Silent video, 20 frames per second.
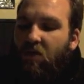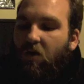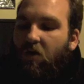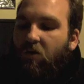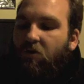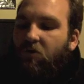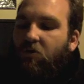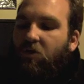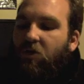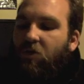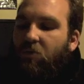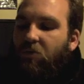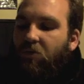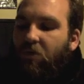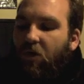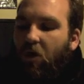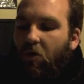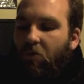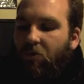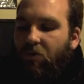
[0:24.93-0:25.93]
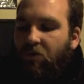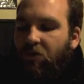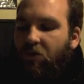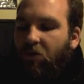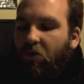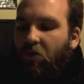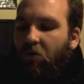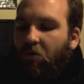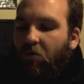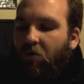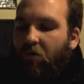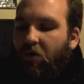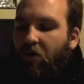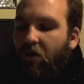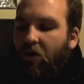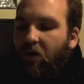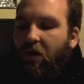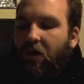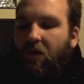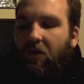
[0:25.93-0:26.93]
So she was always called
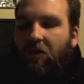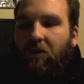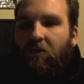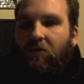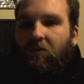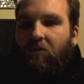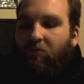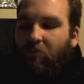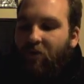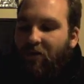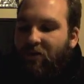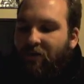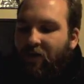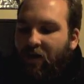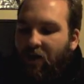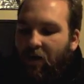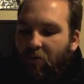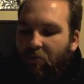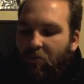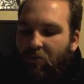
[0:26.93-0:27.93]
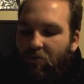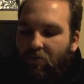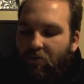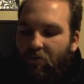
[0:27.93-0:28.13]
Little Redcap.